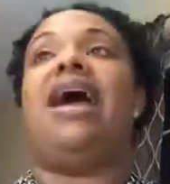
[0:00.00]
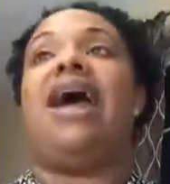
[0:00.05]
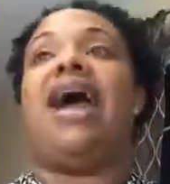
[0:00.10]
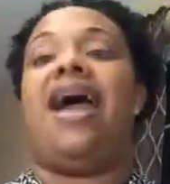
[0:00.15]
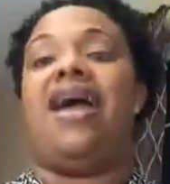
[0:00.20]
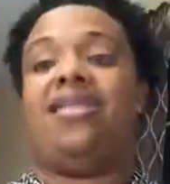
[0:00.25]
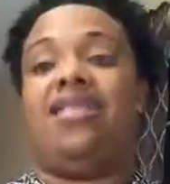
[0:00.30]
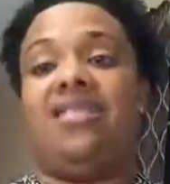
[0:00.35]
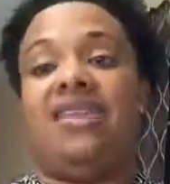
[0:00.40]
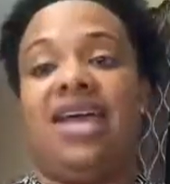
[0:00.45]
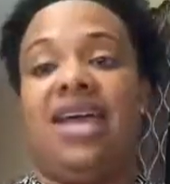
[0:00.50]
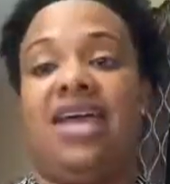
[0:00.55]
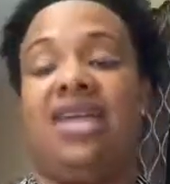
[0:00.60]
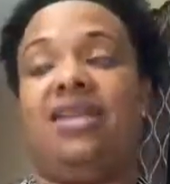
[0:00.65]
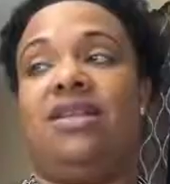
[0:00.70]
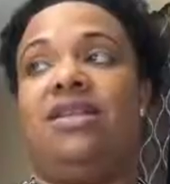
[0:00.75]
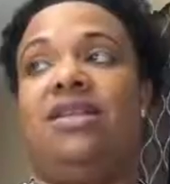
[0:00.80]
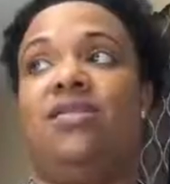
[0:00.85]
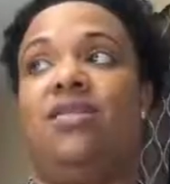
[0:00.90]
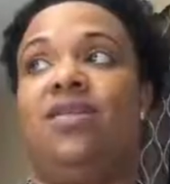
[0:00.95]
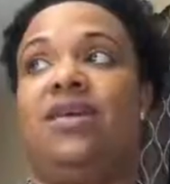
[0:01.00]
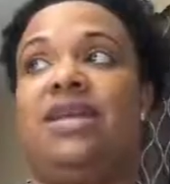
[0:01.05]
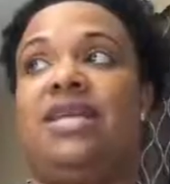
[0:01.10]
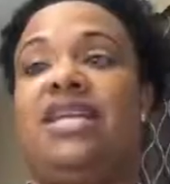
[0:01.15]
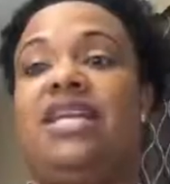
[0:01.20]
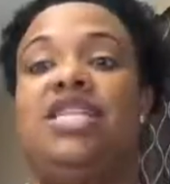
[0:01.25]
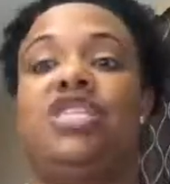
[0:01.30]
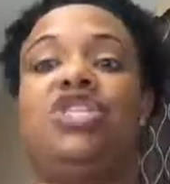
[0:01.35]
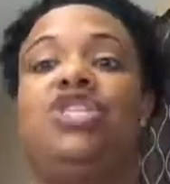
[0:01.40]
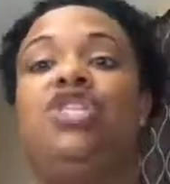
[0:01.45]
And then what it
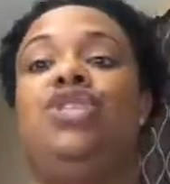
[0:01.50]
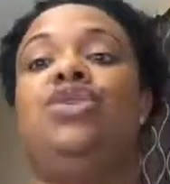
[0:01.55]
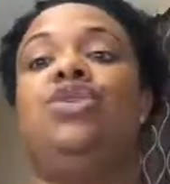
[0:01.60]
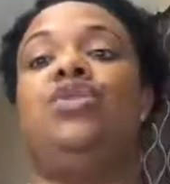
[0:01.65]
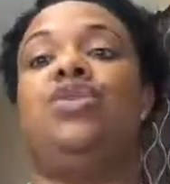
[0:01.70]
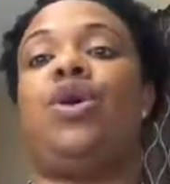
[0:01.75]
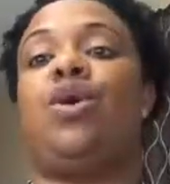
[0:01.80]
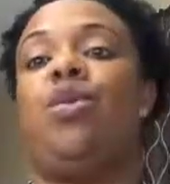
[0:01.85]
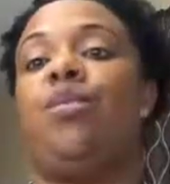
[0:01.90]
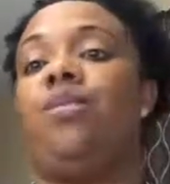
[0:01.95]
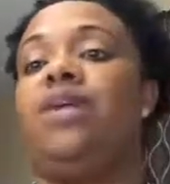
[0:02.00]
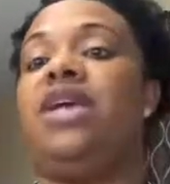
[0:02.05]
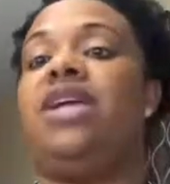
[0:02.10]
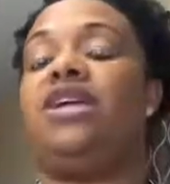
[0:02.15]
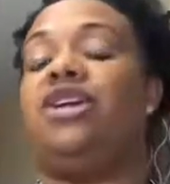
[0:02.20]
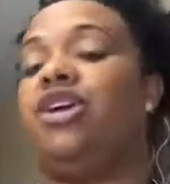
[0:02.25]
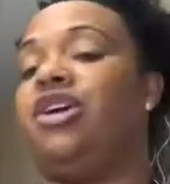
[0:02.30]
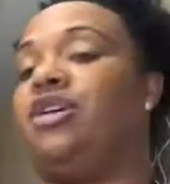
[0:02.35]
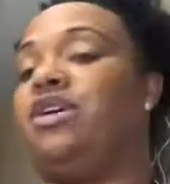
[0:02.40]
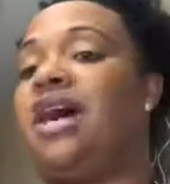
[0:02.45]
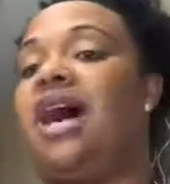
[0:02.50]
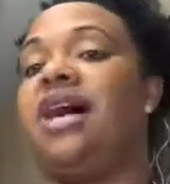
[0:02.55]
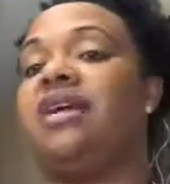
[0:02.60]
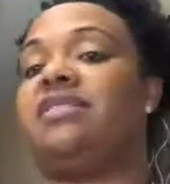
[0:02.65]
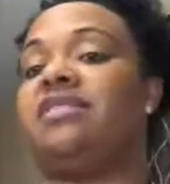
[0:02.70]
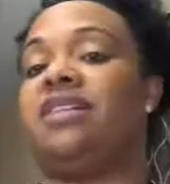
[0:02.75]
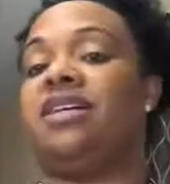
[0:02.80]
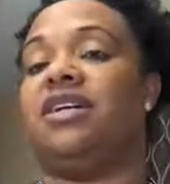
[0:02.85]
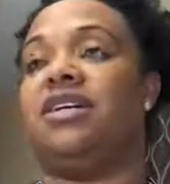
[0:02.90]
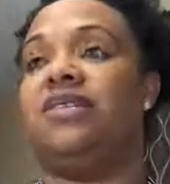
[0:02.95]
is, you don't meet your
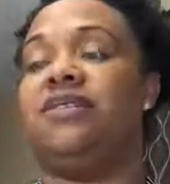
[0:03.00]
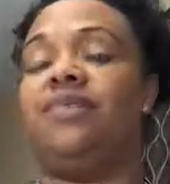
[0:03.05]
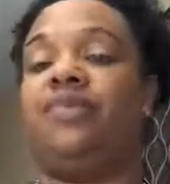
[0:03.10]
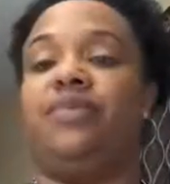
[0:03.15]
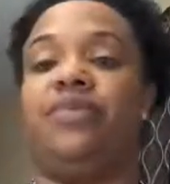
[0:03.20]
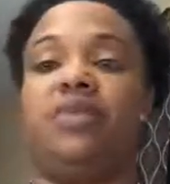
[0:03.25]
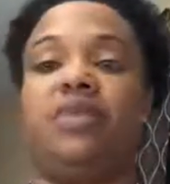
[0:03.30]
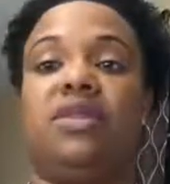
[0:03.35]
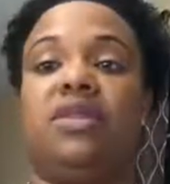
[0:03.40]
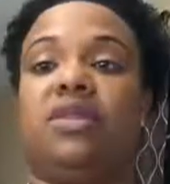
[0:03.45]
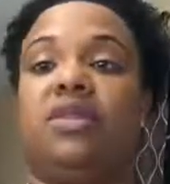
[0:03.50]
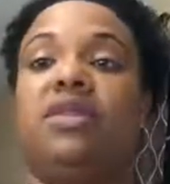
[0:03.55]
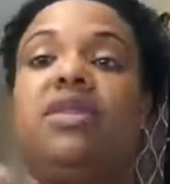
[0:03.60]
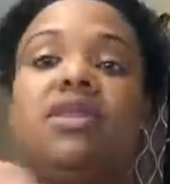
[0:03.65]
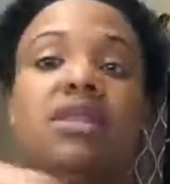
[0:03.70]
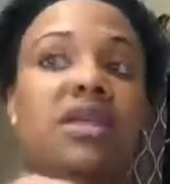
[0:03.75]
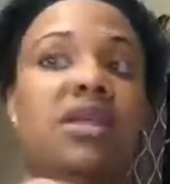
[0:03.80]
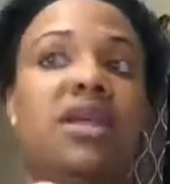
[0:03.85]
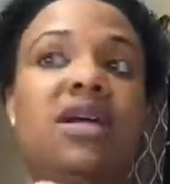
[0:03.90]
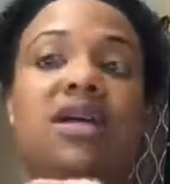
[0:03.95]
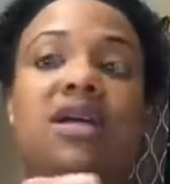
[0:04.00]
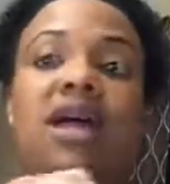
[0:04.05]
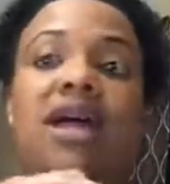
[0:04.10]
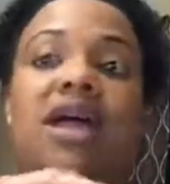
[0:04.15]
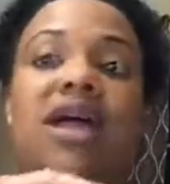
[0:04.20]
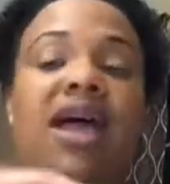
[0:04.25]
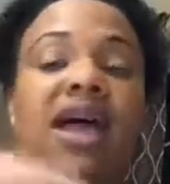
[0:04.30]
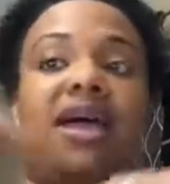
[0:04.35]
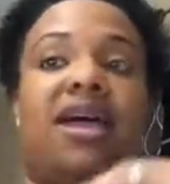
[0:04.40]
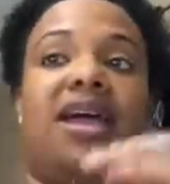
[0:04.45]
doctor
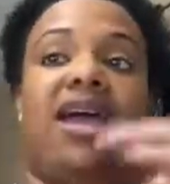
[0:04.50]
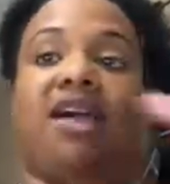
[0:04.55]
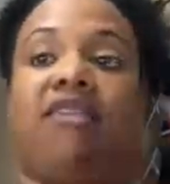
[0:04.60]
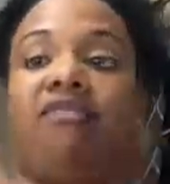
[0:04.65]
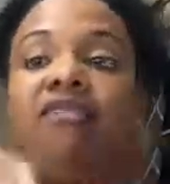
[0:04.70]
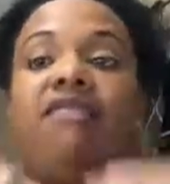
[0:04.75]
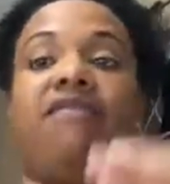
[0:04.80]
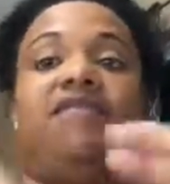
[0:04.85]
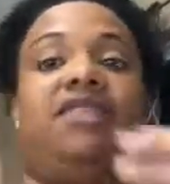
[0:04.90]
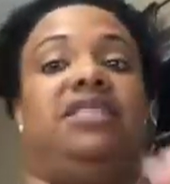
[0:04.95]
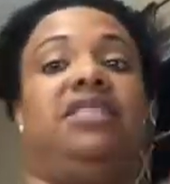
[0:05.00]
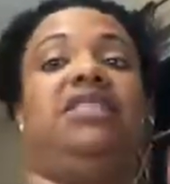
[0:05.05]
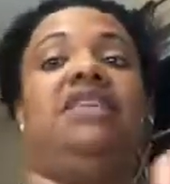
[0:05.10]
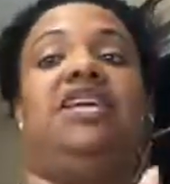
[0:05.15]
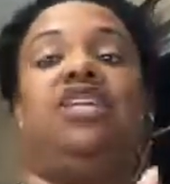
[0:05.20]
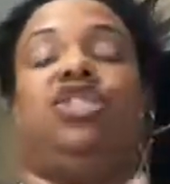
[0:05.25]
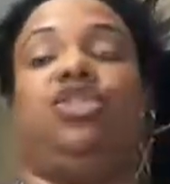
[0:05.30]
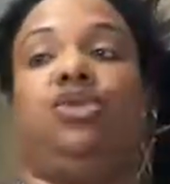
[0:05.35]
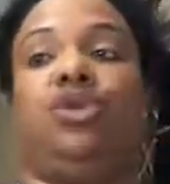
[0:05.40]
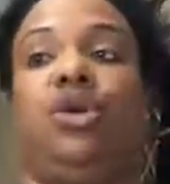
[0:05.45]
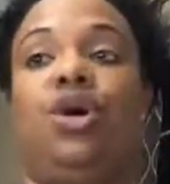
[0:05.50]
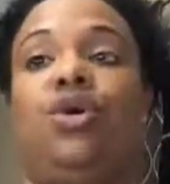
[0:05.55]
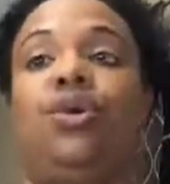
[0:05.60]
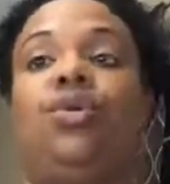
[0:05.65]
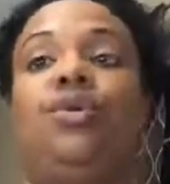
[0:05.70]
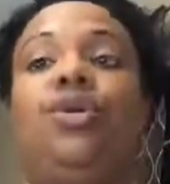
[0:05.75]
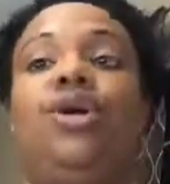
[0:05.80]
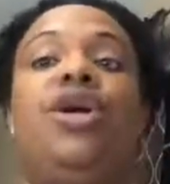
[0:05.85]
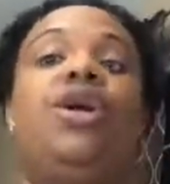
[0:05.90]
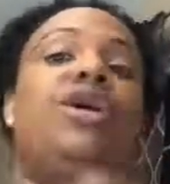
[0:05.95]
at every visit that you
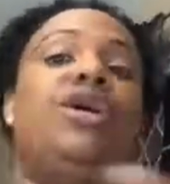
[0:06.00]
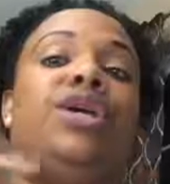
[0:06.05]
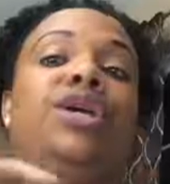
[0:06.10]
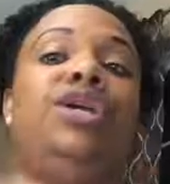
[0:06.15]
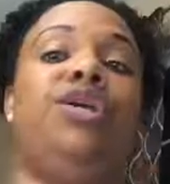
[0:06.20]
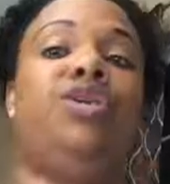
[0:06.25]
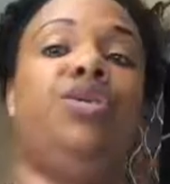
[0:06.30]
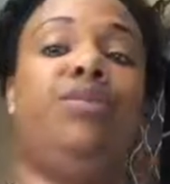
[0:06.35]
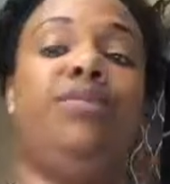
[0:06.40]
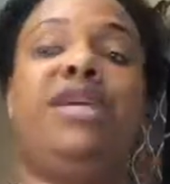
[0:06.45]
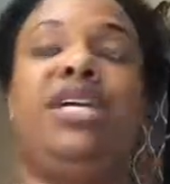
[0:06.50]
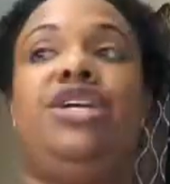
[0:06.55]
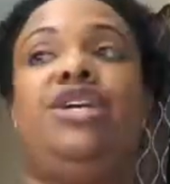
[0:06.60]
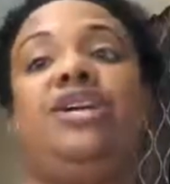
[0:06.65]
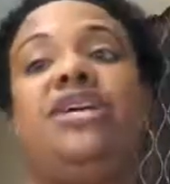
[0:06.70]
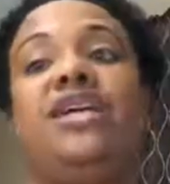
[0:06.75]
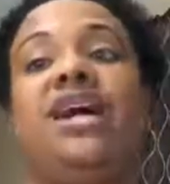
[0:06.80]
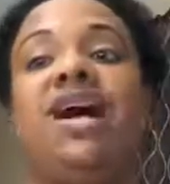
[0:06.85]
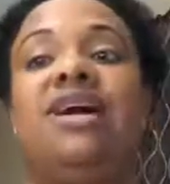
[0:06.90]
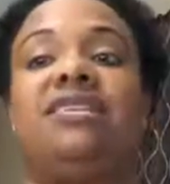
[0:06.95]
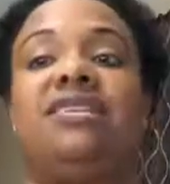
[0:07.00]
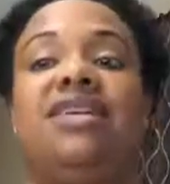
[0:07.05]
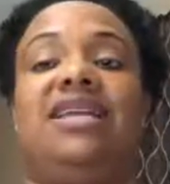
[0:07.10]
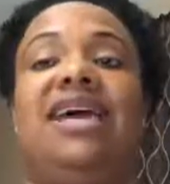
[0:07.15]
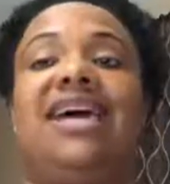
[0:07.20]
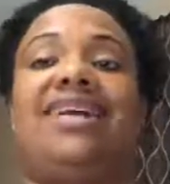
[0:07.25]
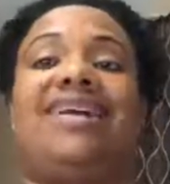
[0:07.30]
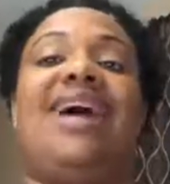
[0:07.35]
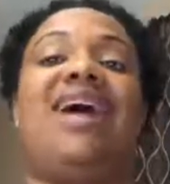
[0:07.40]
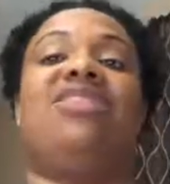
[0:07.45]
go. You meet your doctor
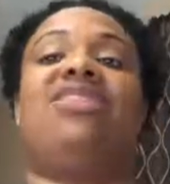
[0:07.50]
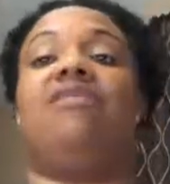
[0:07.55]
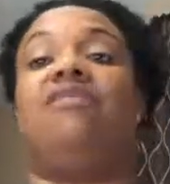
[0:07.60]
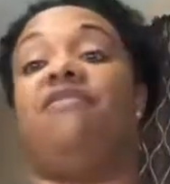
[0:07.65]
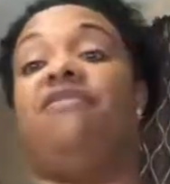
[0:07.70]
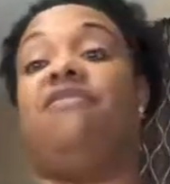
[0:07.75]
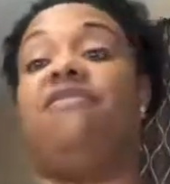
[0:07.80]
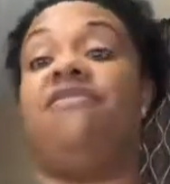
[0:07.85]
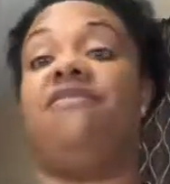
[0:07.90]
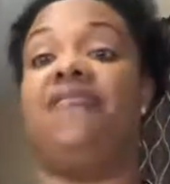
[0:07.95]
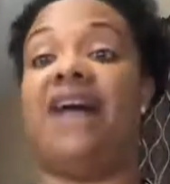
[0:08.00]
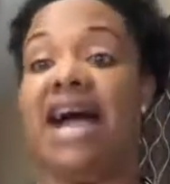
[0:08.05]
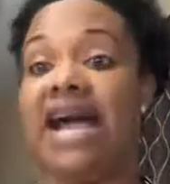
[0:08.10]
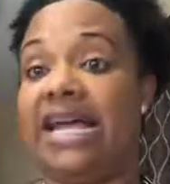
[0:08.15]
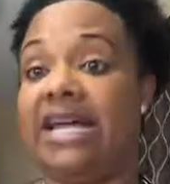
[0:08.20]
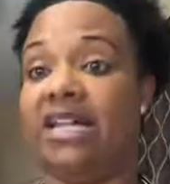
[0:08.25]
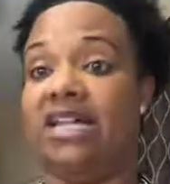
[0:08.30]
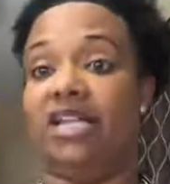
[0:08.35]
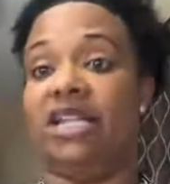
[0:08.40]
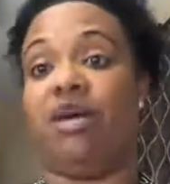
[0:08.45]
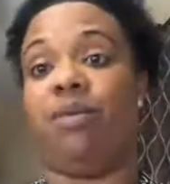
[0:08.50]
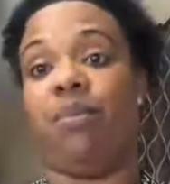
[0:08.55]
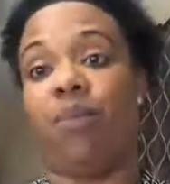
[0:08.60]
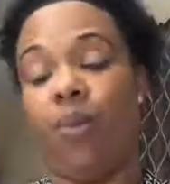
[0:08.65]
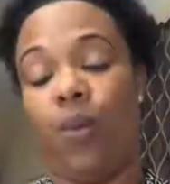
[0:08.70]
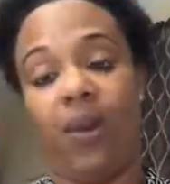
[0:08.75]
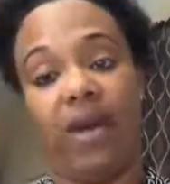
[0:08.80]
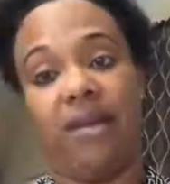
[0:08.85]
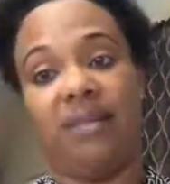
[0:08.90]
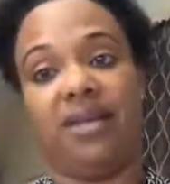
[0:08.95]
like at the final
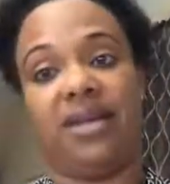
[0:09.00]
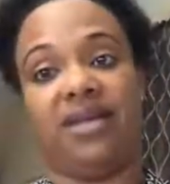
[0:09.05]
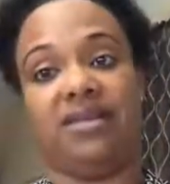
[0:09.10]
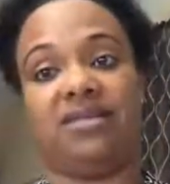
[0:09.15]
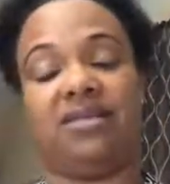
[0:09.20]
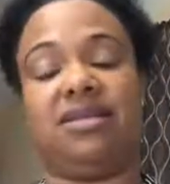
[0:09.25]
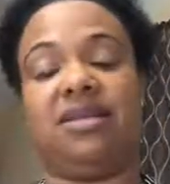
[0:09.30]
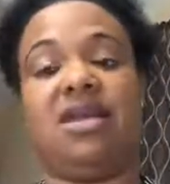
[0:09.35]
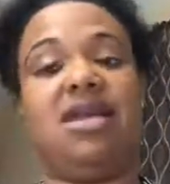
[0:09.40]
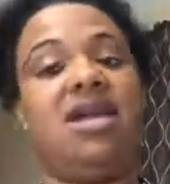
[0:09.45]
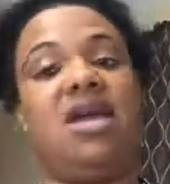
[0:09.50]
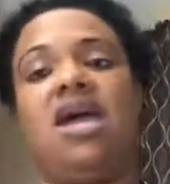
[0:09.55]
appointment.